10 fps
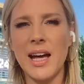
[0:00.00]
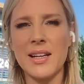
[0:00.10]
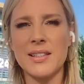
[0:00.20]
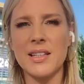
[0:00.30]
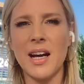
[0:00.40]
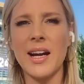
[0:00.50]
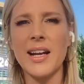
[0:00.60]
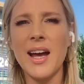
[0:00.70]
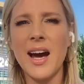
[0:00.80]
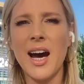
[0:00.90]
last
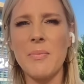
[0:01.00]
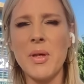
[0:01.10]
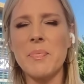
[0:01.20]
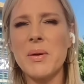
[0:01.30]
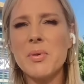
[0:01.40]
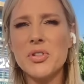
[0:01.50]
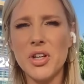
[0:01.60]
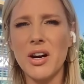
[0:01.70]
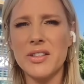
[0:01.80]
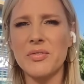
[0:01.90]
night, that people
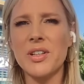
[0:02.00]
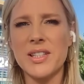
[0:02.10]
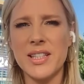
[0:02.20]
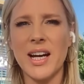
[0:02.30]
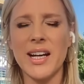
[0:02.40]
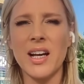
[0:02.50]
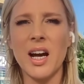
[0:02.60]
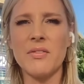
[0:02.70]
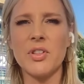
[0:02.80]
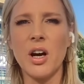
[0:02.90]
saw a different side
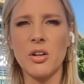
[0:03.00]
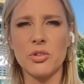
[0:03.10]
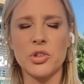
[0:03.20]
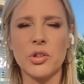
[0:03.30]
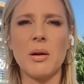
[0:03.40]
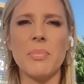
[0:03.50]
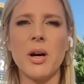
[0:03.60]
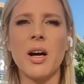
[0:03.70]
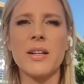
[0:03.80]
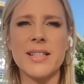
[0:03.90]
of Donald Trump
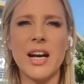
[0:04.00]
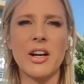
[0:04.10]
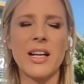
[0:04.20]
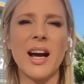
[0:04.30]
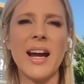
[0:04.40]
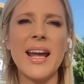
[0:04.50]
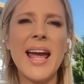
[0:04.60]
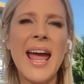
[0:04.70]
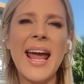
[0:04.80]
on Saturday night.